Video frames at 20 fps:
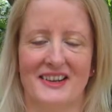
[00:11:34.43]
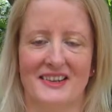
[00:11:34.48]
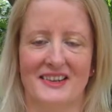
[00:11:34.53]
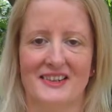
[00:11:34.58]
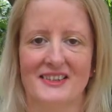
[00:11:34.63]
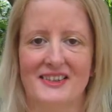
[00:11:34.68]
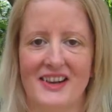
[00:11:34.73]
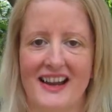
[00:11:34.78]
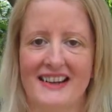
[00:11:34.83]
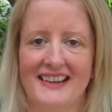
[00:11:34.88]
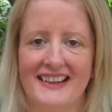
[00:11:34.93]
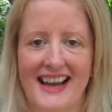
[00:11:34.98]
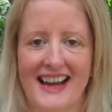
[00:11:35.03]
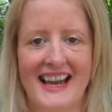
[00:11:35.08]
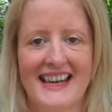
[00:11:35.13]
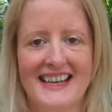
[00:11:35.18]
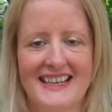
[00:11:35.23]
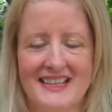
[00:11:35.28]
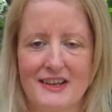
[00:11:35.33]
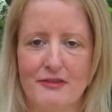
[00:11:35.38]
You've got to
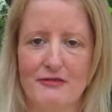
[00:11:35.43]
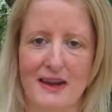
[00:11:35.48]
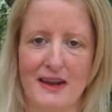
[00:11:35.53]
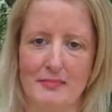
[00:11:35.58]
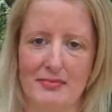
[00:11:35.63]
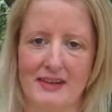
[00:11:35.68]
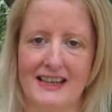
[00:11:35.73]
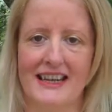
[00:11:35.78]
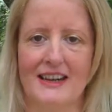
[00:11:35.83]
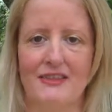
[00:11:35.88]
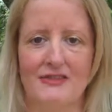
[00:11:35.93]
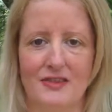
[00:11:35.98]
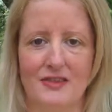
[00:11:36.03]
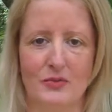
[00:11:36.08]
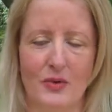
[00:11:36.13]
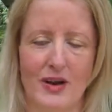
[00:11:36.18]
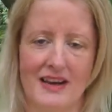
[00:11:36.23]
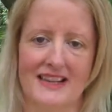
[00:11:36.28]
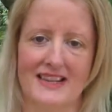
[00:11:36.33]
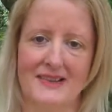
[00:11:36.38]
cut into fabric if you
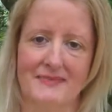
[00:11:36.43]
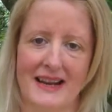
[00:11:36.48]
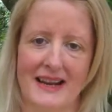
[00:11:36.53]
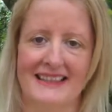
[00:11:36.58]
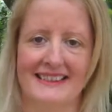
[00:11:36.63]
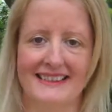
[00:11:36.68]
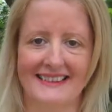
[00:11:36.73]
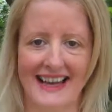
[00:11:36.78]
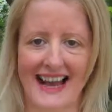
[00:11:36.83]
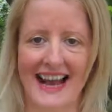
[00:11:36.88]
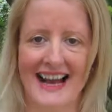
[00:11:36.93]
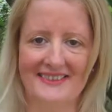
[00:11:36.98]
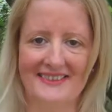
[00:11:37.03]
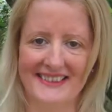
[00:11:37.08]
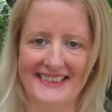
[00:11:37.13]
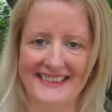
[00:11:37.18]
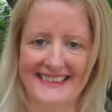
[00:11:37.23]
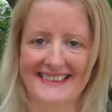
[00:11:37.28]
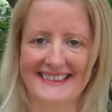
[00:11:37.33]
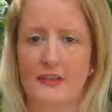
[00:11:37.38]
want to make the
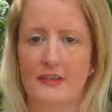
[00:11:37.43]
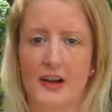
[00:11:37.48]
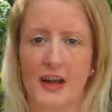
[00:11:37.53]
garments.